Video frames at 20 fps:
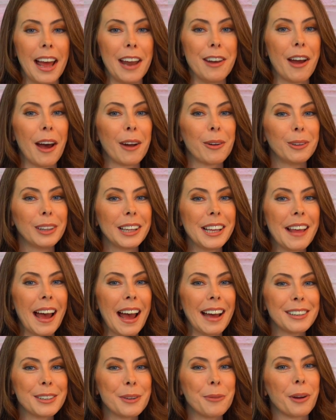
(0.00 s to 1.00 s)
And not only
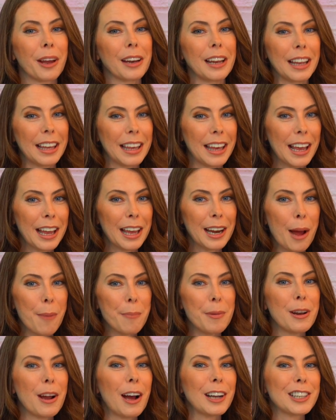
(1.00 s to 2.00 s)
that, we're gonna kick it up
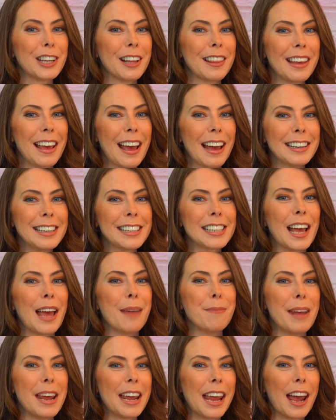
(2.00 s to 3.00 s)
a notch at the end
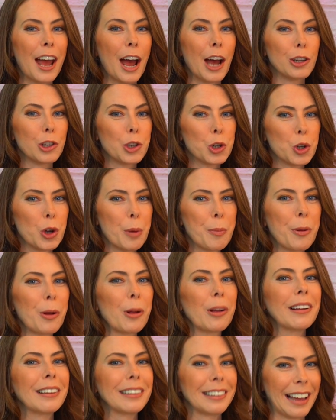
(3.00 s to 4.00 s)
and make it a
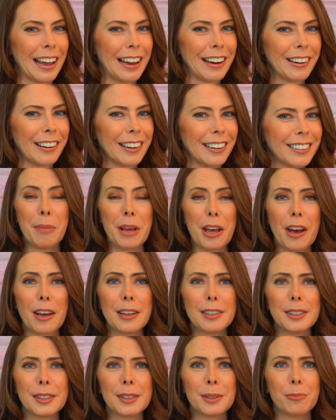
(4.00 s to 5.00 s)
triple layer,
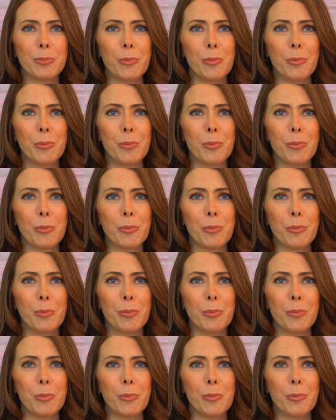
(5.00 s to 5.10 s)
because